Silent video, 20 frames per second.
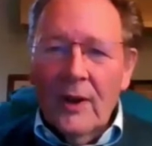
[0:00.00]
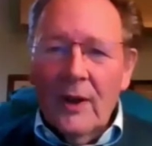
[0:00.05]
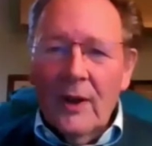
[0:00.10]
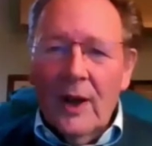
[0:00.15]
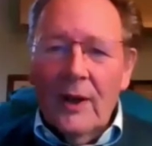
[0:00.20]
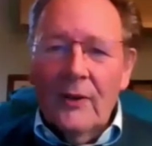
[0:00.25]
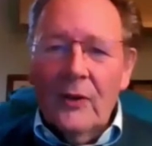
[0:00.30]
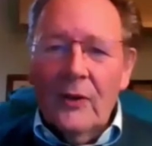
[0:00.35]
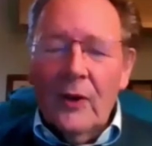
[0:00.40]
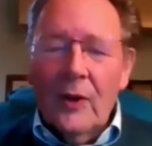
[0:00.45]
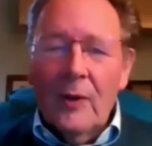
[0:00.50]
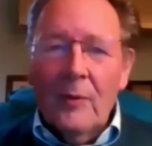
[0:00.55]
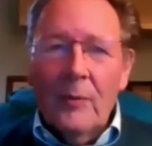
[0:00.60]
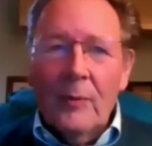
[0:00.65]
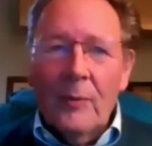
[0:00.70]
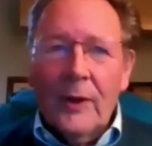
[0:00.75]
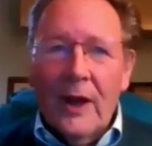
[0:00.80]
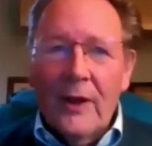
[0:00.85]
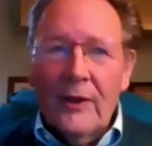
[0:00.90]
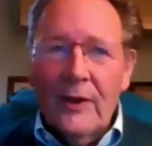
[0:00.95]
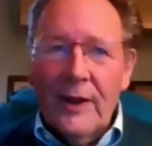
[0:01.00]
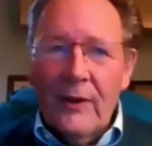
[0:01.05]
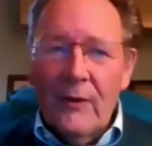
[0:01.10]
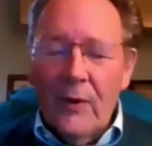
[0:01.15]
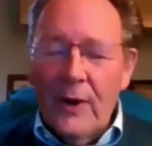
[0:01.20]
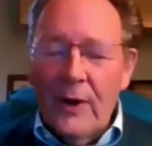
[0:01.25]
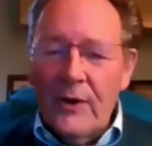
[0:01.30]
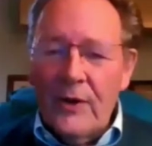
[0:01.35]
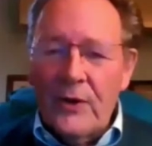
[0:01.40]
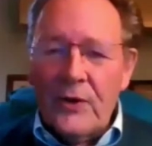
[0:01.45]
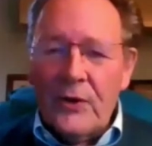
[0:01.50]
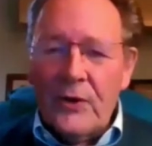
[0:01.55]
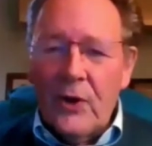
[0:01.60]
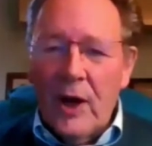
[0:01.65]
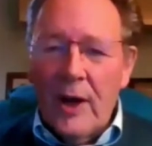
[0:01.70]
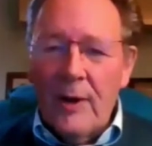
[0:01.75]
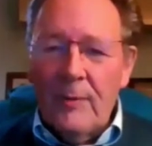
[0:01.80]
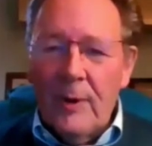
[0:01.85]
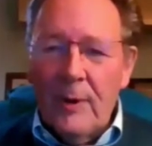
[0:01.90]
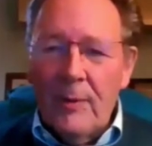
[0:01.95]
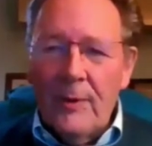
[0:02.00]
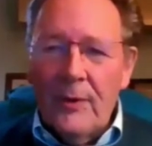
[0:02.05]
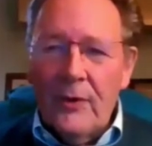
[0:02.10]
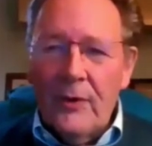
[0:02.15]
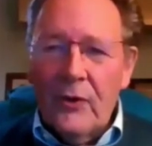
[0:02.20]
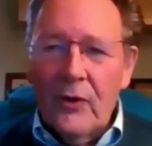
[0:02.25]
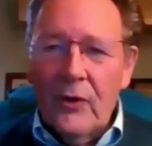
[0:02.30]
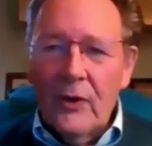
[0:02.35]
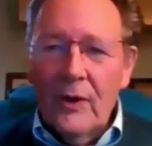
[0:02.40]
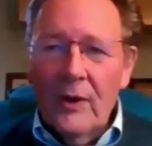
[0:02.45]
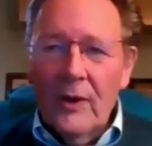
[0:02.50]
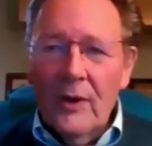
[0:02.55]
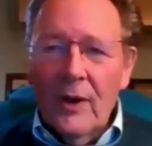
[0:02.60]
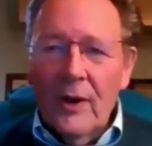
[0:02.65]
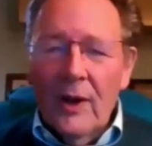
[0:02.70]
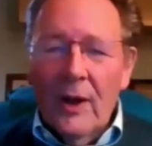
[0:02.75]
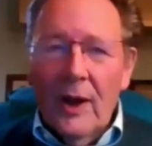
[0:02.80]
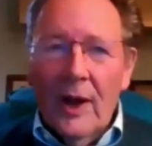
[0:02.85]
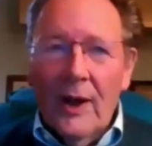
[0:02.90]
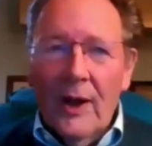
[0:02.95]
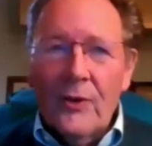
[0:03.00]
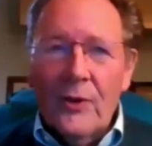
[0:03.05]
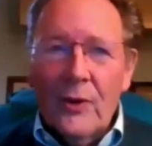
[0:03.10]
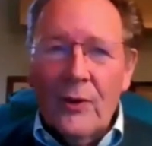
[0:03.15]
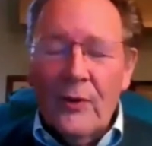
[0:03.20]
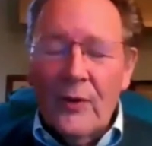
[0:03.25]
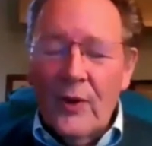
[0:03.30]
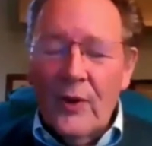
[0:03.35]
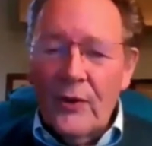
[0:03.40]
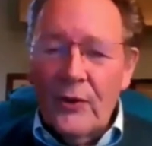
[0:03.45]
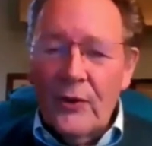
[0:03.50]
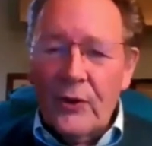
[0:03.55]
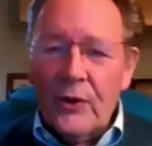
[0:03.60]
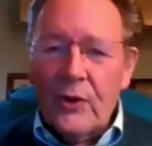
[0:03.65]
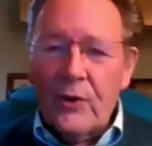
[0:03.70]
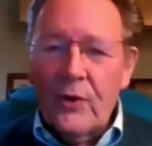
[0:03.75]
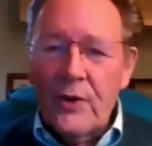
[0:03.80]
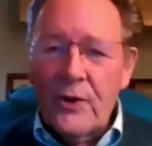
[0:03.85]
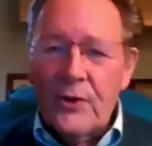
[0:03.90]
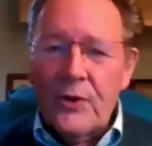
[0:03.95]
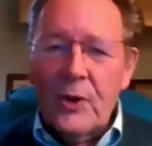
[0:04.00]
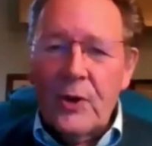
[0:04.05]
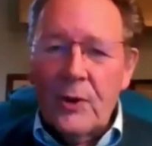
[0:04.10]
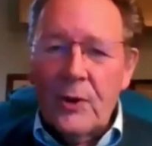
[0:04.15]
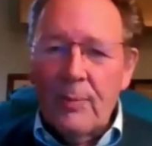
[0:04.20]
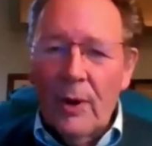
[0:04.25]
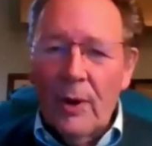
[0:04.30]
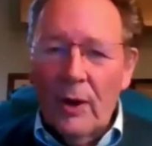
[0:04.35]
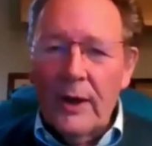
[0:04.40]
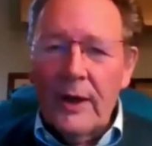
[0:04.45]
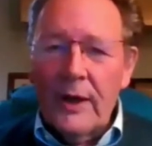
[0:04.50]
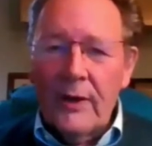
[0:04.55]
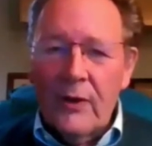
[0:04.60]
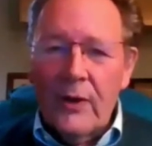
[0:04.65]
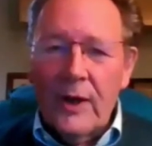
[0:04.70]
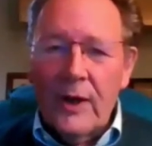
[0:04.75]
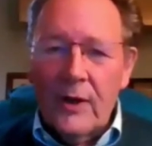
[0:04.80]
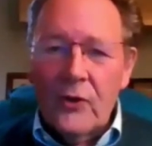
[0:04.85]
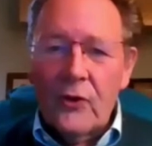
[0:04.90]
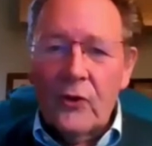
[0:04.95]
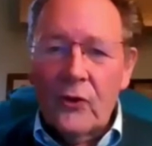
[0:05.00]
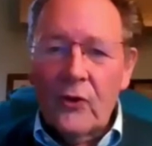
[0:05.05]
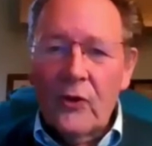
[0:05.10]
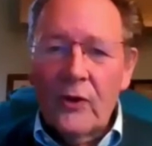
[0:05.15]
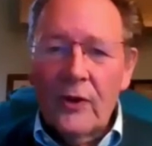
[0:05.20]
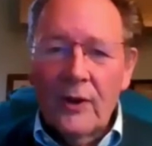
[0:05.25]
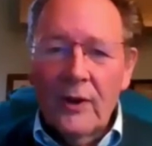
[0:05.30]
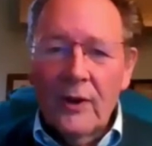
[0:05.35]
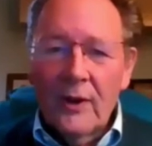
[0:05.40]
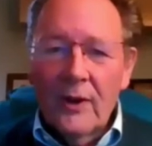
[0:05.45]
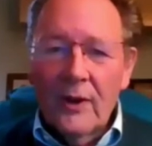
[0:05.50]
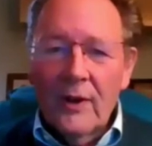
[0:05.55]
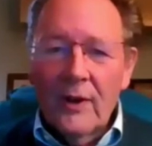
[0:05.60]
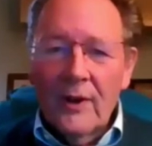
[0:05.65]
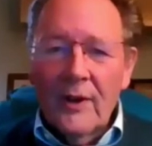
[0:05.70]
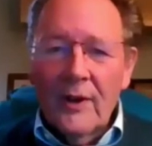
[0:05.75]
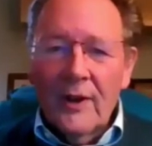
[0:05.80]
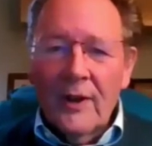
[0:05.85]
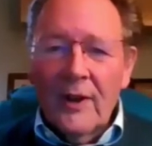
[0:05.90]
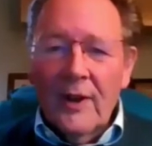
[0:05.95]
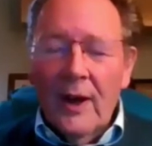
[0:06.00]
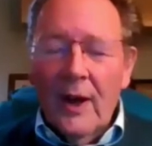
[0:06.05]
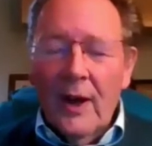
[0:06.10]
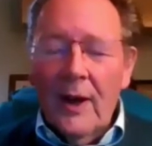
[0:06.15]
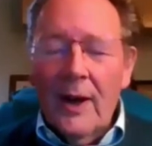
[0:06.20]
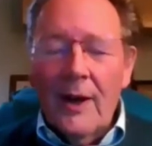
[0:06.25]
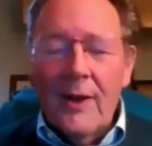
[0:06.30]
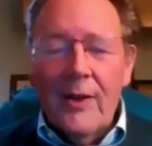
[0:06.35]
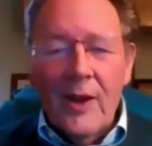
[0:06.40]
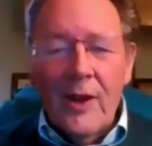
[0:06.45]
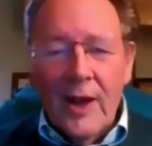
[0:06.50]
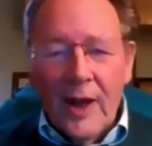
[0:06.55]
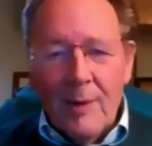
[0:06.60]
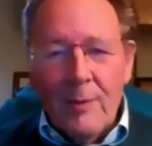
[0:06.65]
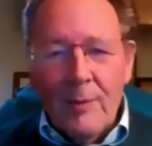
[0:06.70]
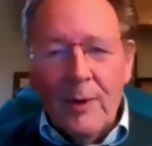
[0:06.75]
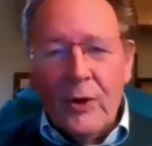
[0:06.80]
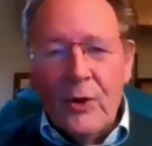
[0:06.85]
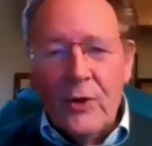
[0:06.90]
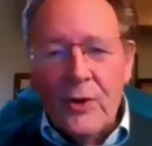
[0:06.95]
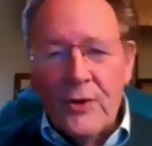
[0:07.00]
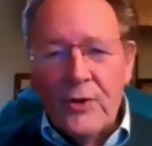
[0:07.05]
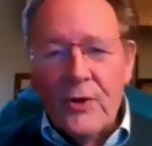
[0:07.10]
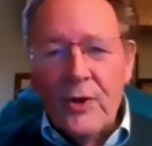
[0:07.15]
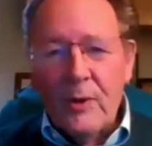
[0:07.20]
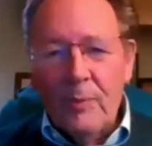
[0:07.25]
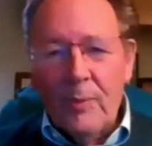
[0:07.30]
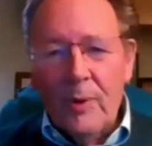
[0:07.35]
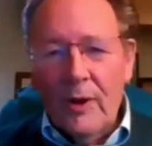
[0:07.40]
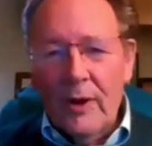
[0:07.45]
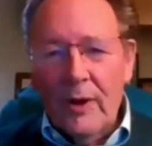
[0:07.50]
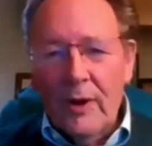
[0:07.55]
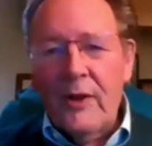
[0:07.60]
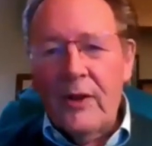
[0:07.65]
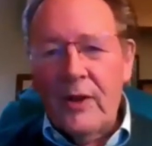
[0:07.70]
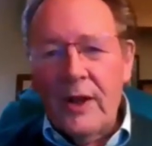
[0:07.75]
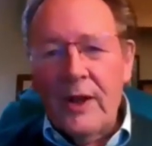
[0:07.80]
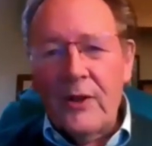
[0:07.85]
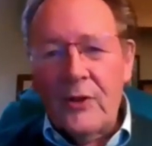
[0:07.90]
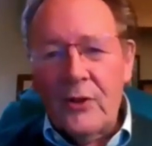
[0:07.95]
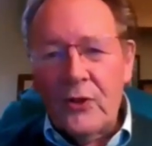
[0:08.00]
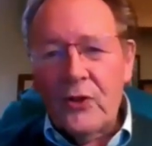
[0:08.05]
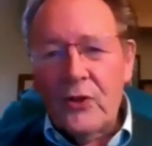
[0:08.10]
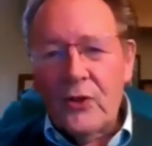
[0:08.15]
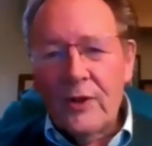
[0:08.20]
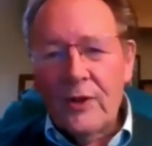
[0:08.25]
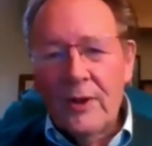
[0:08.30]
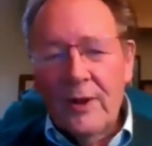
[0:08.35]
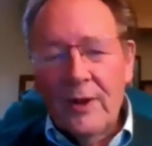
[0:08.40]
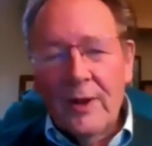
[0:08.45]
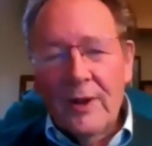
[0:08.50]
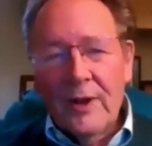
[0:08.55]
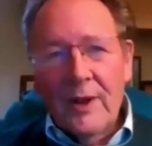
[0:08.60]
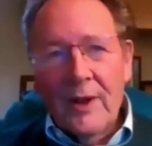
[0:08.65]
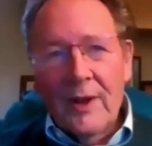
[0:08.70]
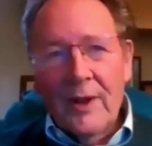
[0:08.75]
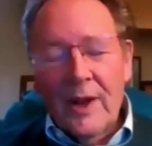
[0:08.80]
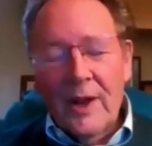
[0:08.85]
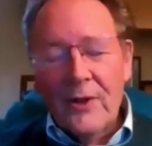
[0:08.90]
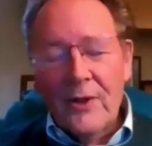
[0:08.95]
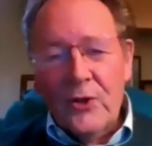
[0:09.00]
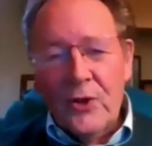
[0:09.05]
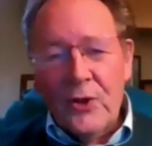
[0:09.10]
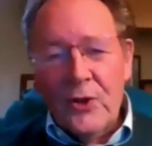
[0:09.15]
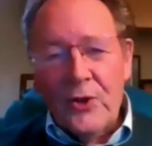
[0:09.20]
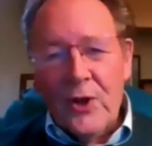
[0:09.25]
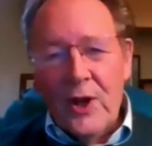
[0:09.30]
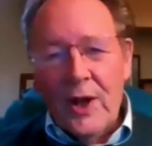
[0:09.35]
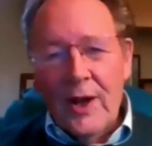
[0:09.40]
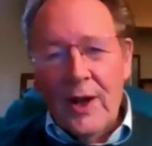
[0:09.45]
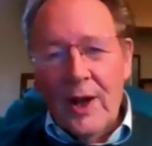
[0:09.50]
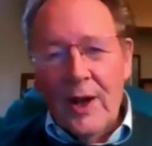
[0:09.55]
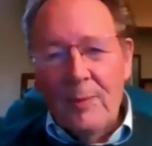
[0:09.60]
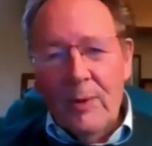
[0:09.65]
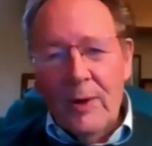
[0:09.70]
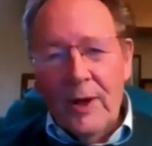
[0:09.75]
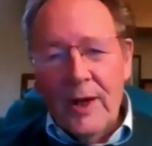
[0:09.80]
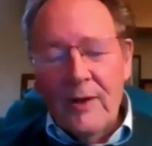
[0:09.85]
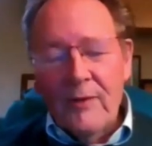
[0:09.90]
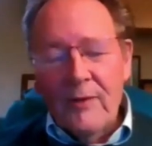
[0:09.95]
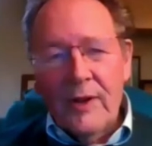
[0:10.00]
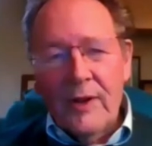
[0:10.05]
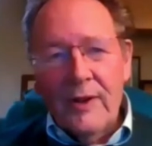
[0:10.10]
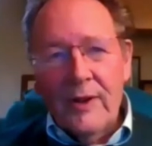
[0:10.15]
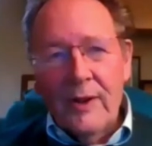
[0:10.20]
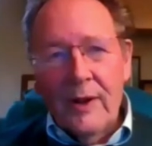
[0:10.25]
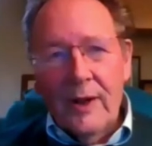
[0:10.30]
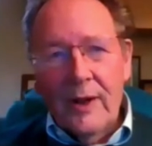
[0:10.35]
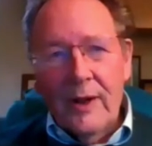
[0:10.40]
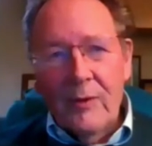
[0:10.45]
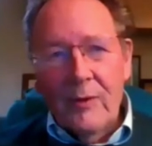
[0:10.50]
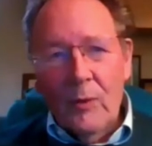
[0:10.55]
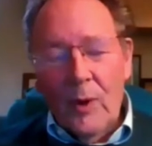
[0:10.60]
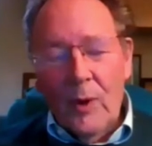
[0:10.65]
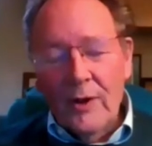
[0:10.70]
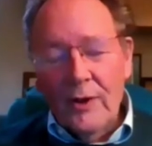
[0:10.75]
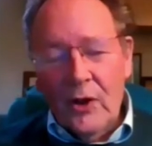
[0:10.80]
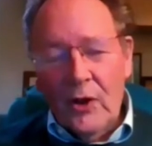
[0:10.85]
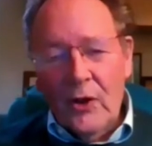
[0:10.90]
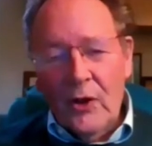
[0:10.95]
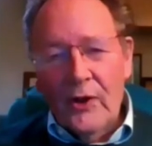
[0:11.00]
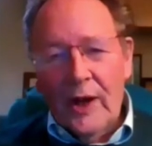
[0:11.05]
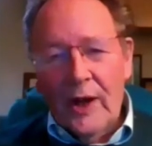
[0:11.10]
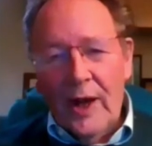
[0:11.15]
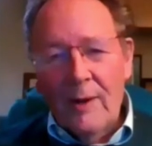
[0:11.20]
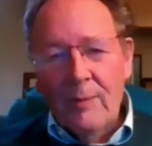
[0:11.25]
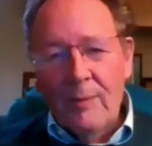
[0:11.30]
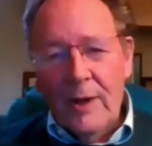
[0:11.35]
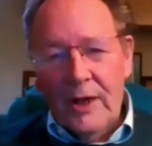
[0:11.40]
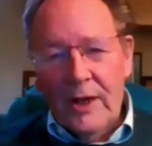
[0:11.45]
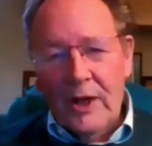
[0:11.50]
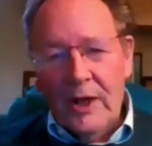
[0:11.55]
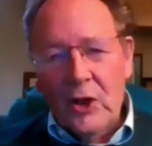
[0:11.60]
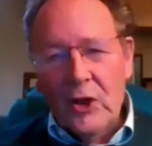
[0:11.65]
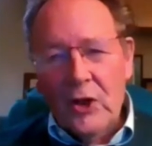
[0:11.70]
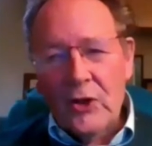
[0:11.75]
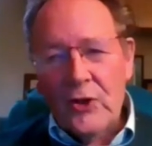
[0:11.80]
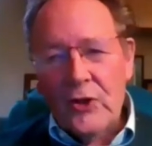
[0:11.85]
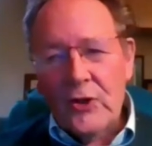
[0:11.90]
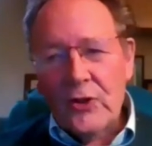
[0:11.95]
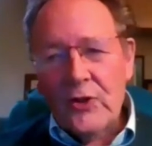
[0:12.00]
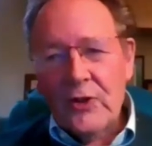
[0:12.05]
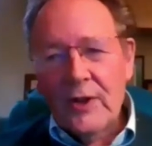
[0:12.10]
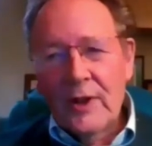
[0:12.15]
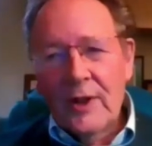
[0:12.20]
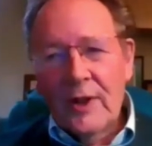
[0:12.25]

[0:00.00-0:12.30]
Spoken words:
And Kathleen Ray described him as the first Christian polytheist. And I think I'm a Christian polytheist. That's to say, I believe in one God and many gods.